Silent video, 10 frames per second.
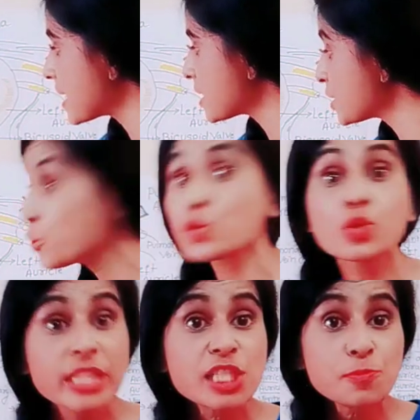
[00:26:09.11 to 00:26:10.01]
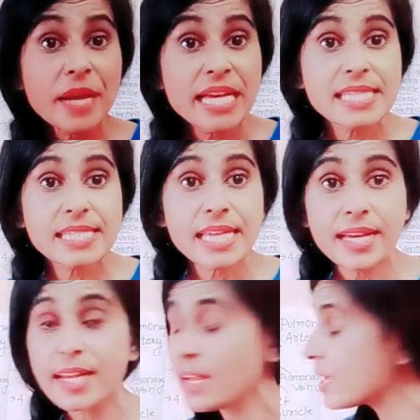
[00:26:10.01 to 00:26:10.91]
Due to this
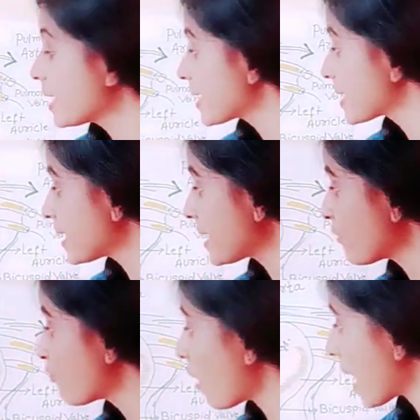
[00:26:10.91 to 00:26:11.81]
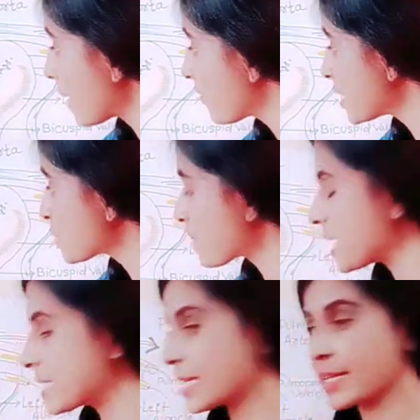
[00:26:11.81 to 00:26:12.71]
pressure, here a valve is
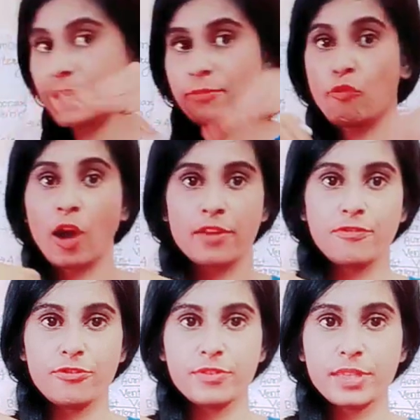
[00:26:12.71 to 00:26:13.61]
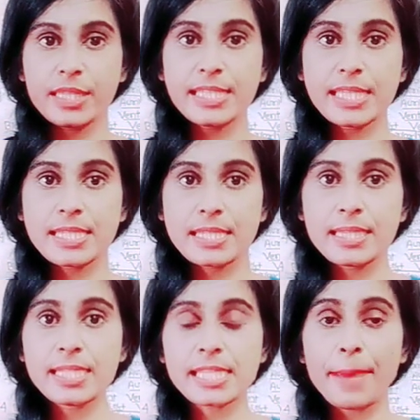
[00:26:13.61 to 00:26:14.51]
present. Valve. This is this
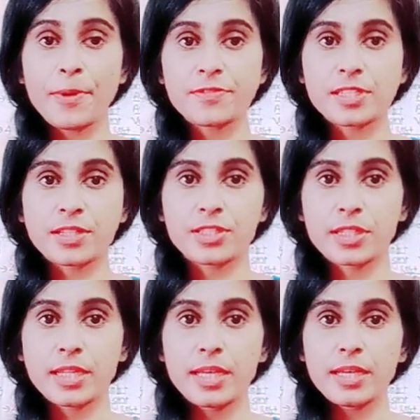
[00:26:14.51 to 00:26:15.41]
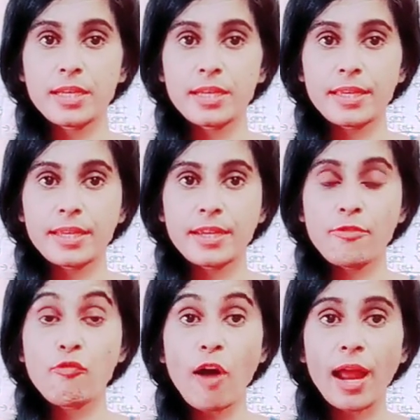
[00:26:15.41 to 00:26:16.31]
type of structure.
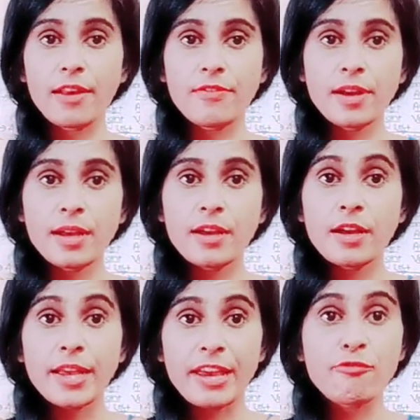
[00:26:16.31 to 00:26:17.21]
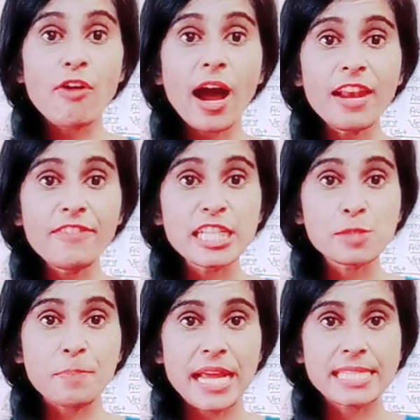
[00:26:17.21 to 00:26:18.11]
Valve. A valve is
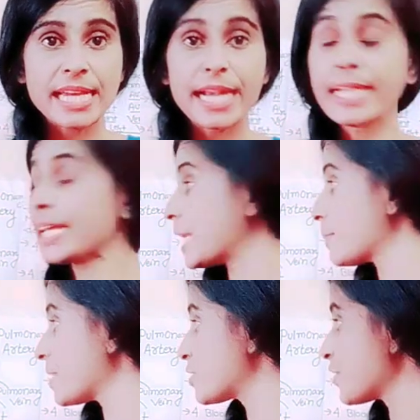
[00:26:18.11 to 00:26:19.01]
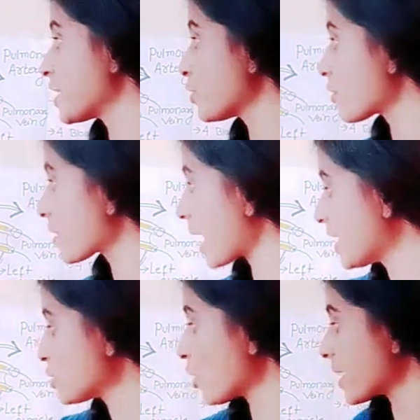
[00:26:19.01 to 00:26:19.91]
present in between your right
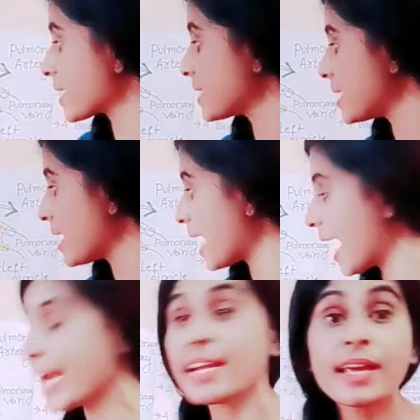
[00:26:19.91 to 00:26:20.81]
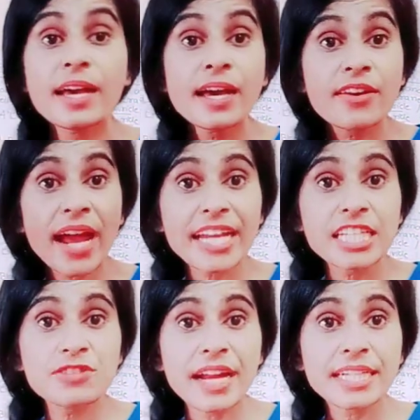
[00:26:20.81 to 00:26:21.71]
auricle and right
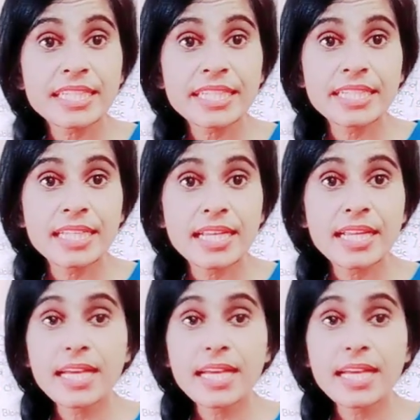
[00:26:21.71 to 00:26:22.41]
ventricle.